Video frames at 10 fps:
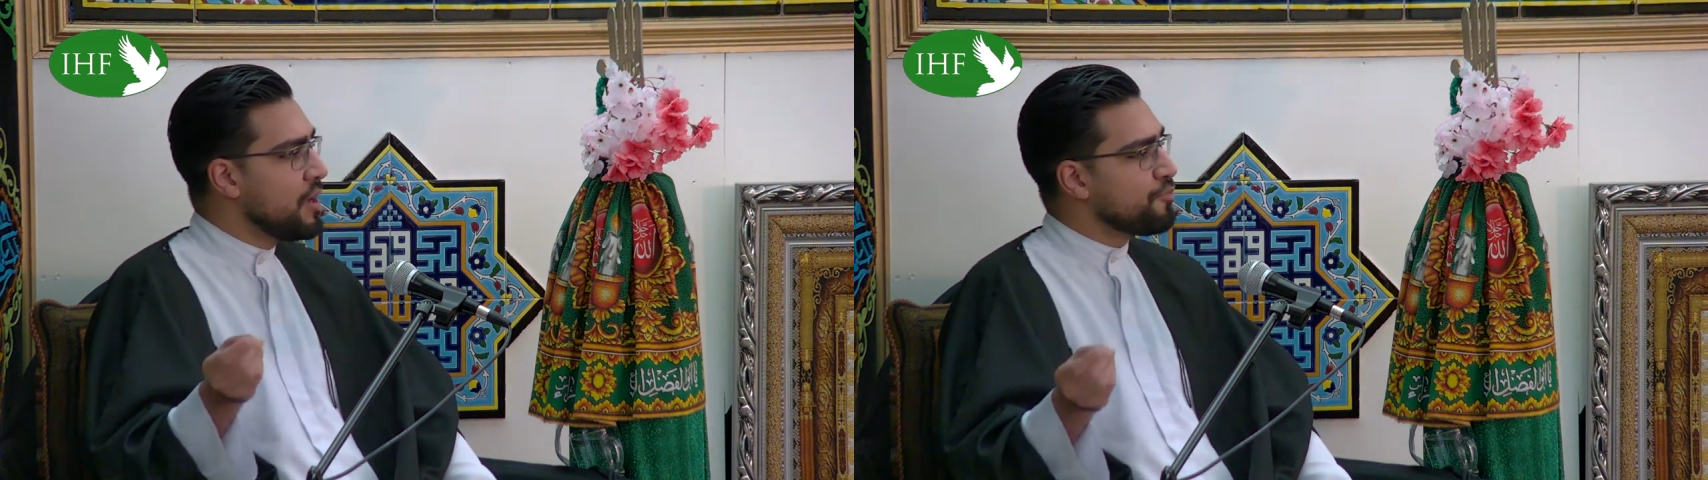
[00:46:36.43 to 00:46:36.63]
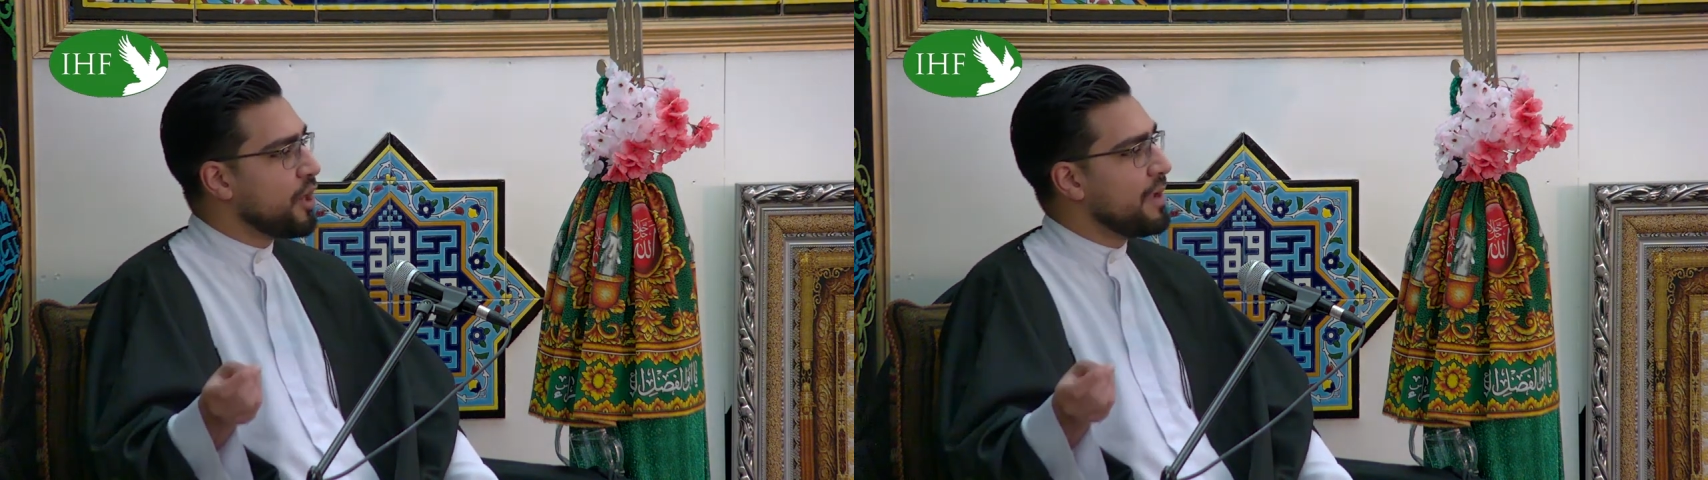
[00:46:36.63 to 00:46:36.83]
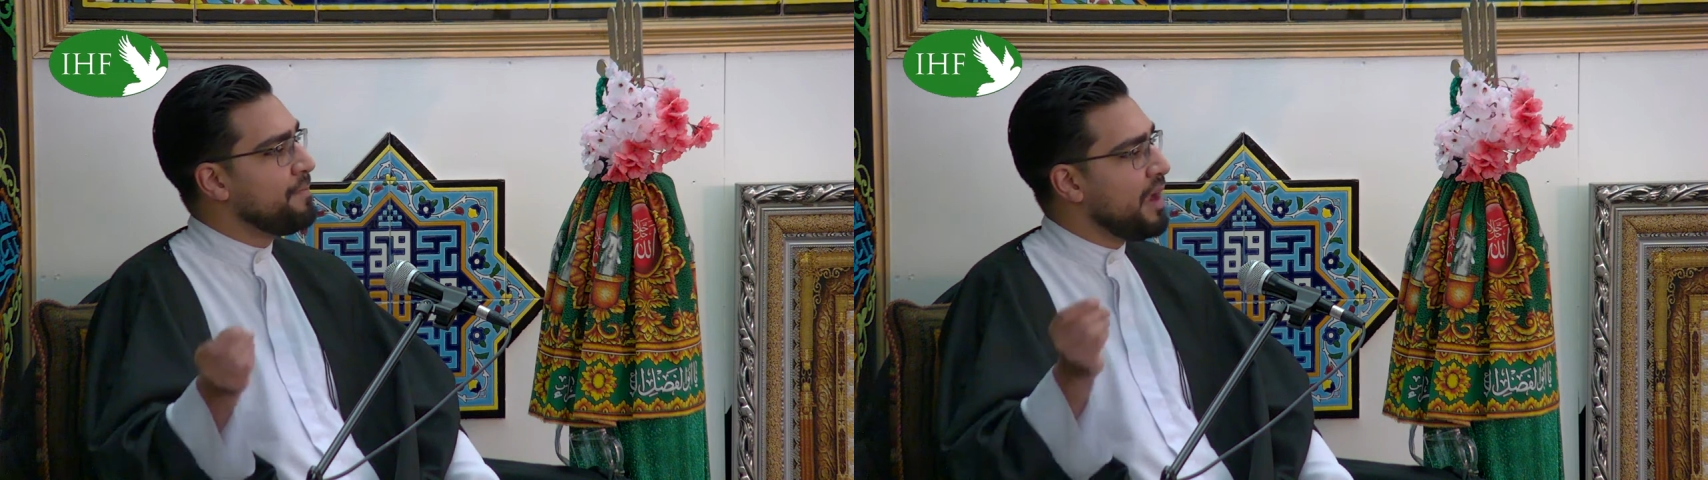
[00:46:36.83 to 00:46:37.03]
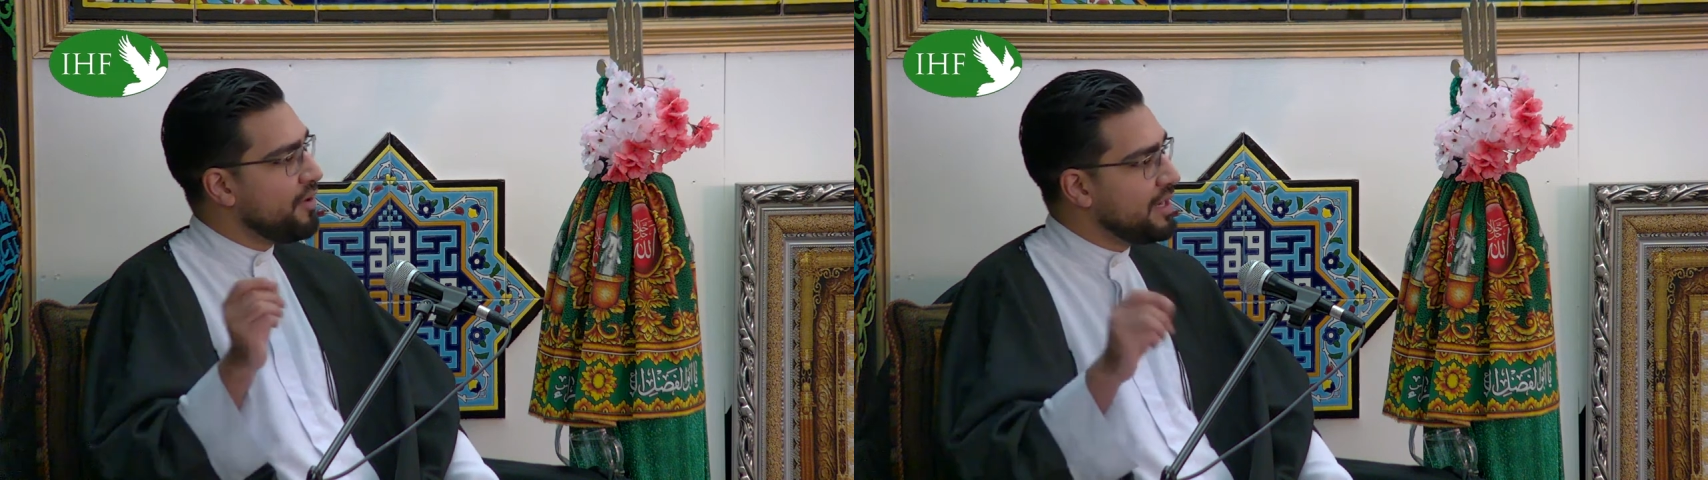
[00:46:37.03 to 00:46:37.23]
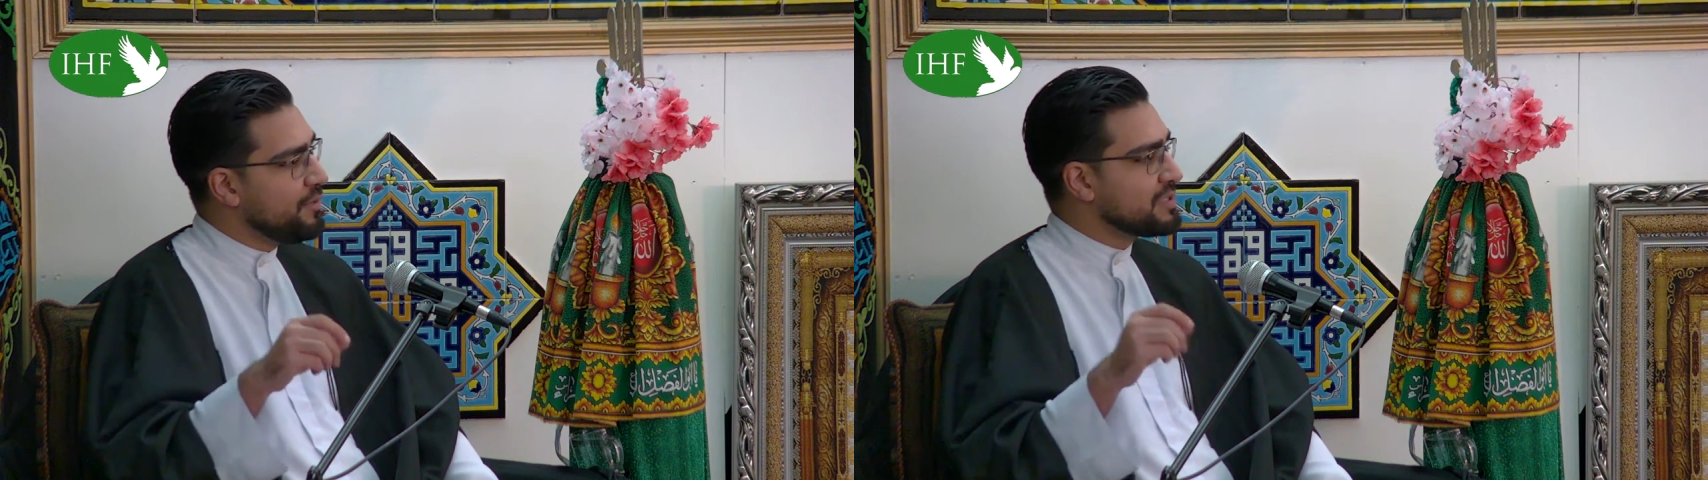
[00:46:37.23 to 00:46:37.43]

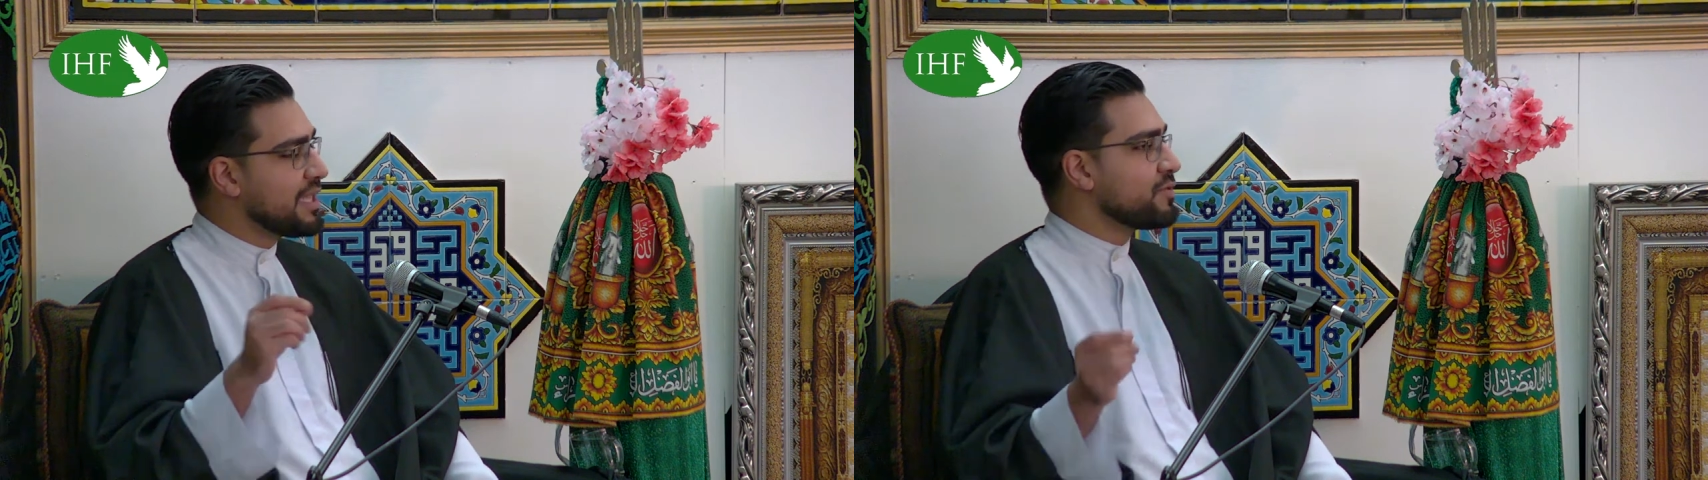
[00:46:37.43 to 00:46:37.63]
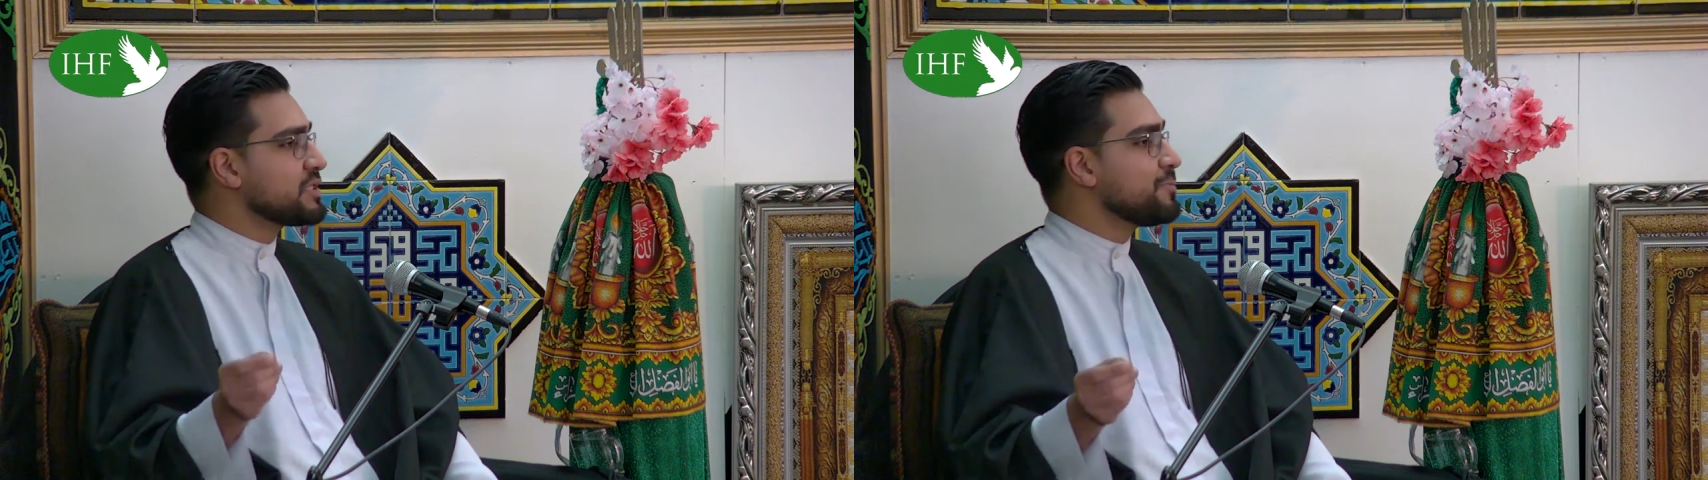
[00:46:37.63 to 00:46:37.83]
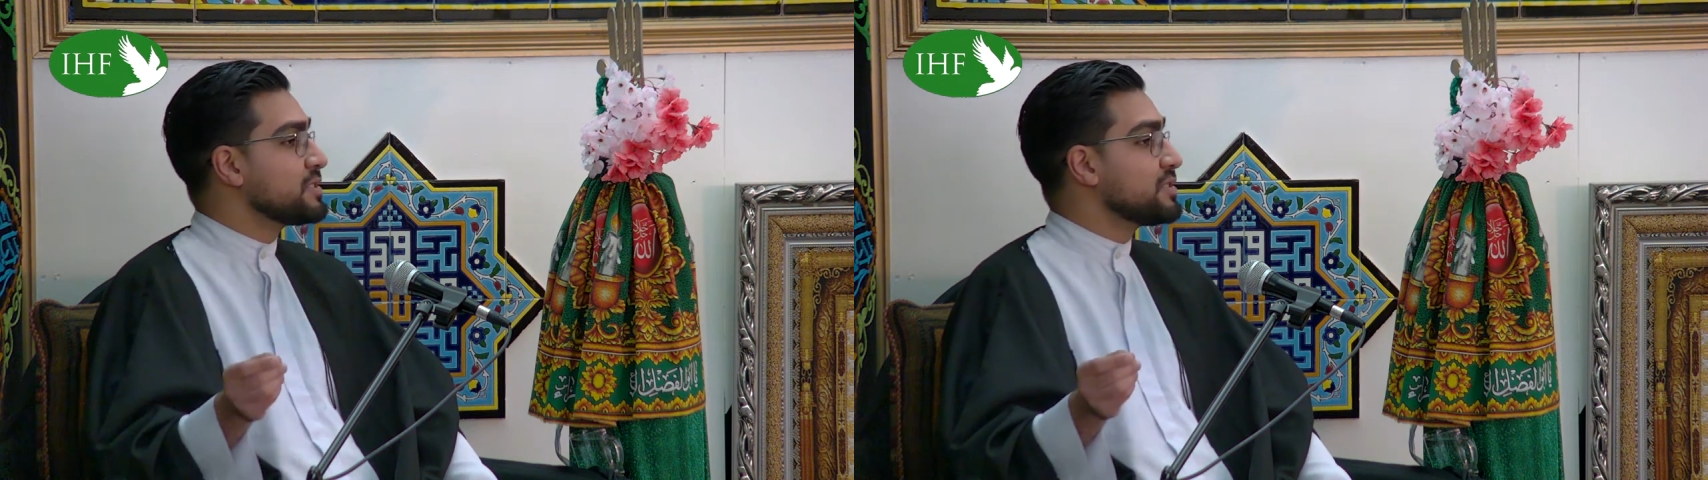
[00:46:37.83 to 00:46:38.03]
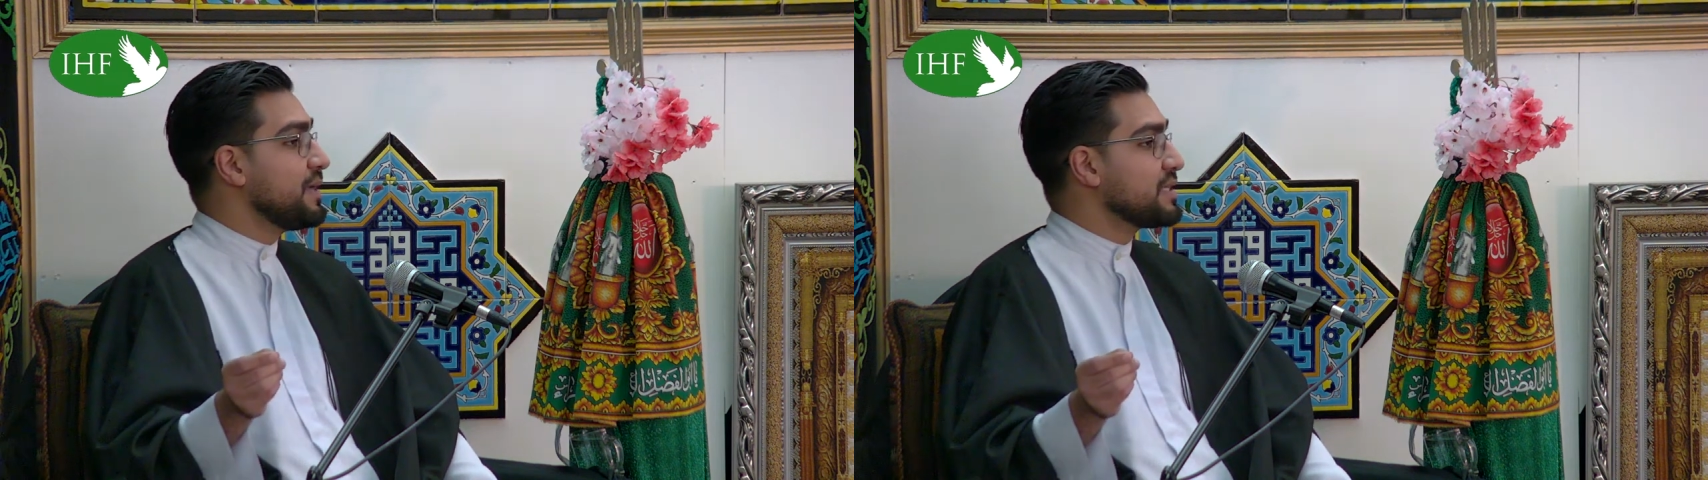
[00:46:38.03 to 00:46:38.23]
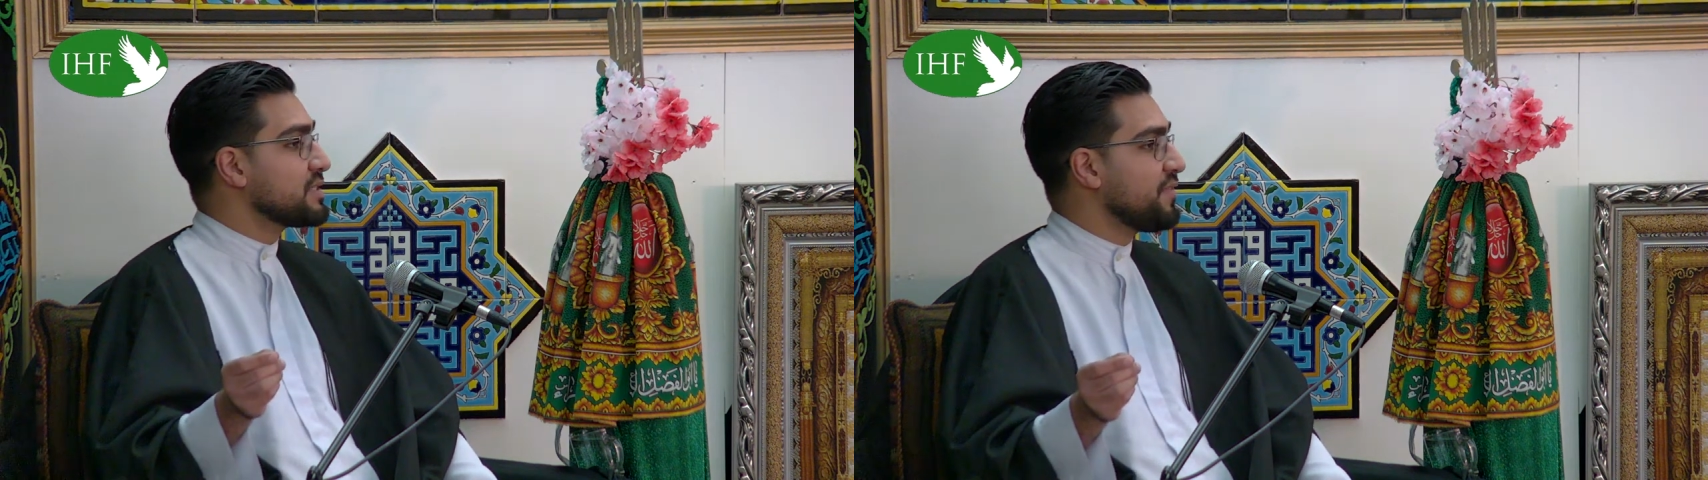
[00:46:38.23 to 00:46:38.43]
Primarily, we take responsibility